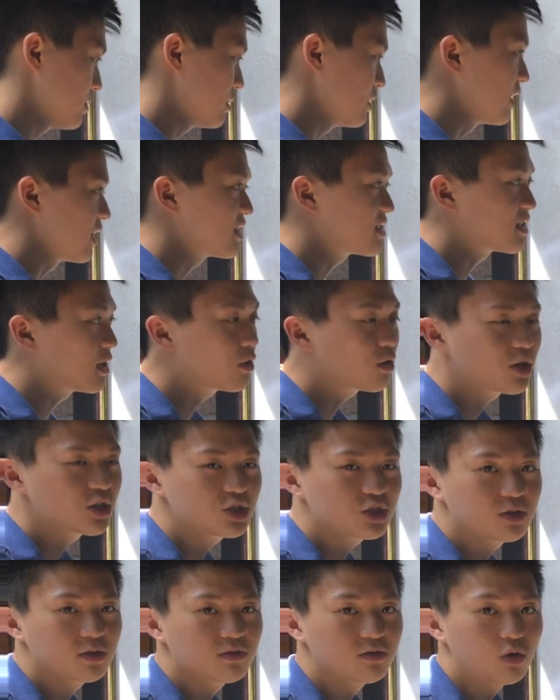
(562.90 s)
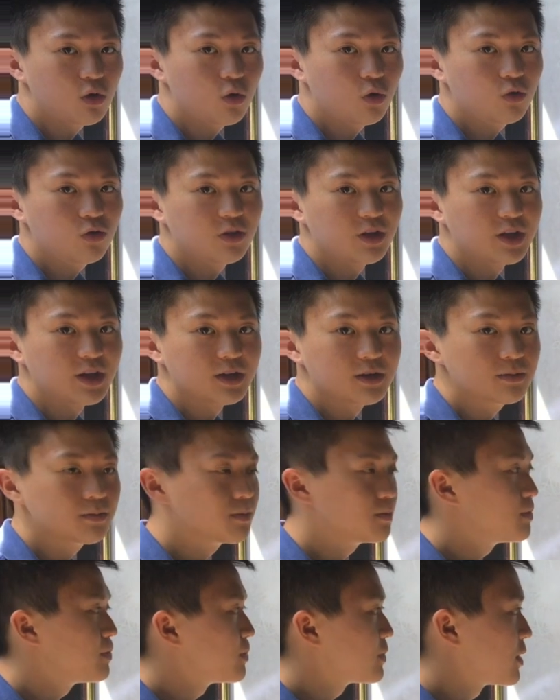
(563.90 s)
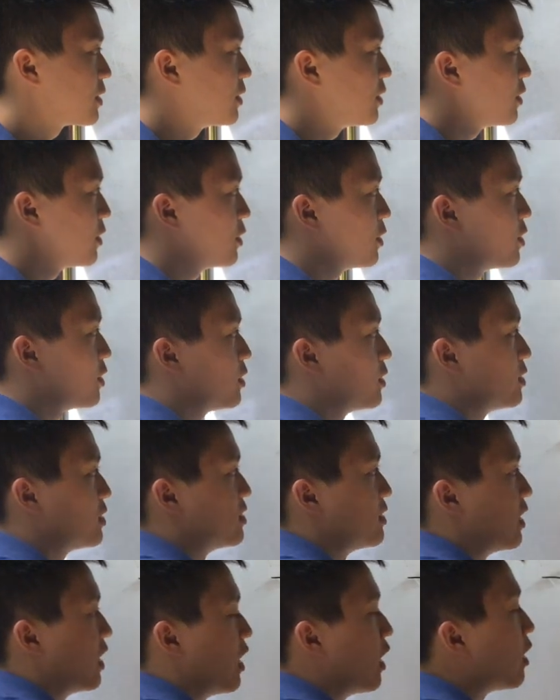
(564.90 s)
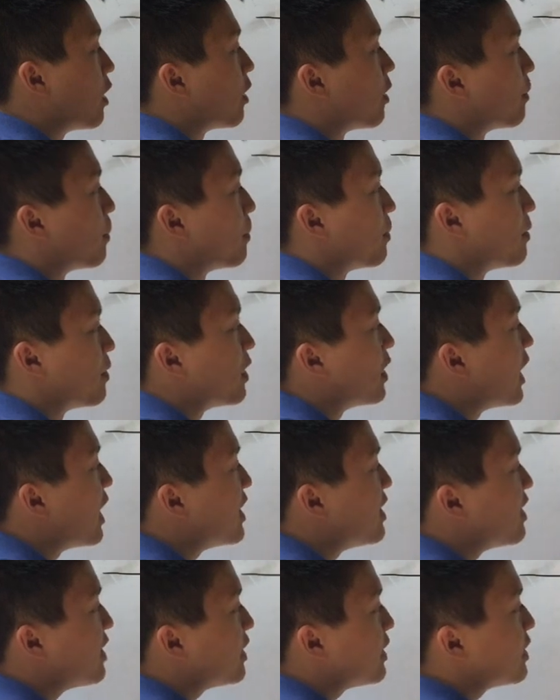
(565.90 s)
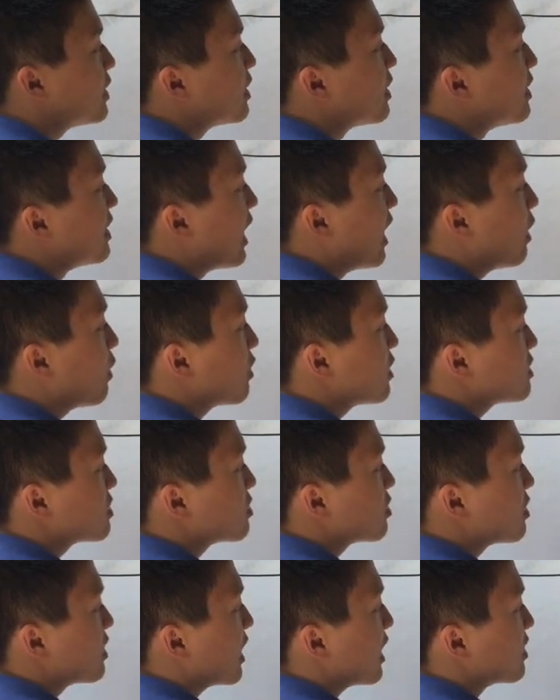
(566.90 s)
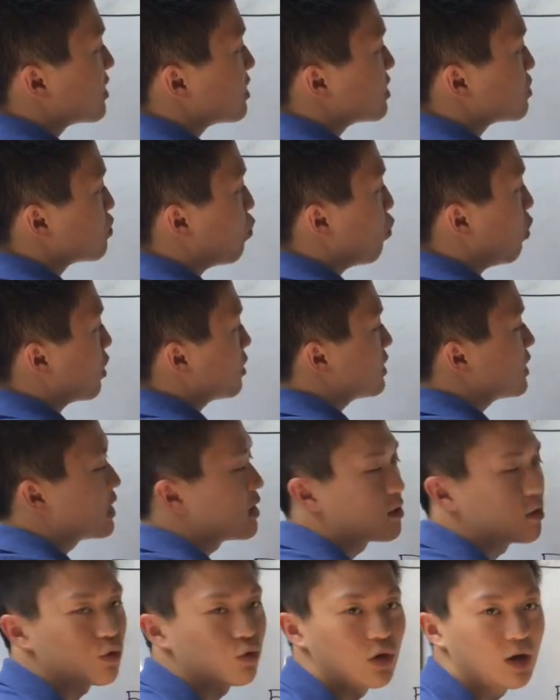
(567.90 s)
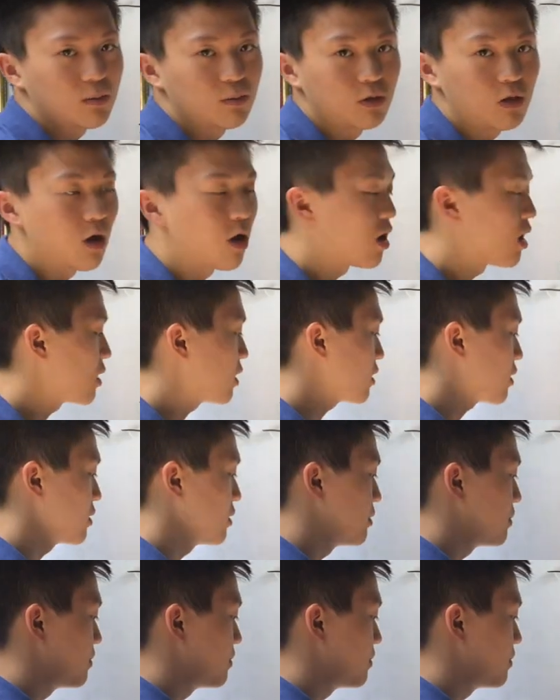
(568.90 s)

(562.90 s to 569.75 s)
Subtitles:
the acceleration of the whole thing. And then now let's look at this 1 kilogram block.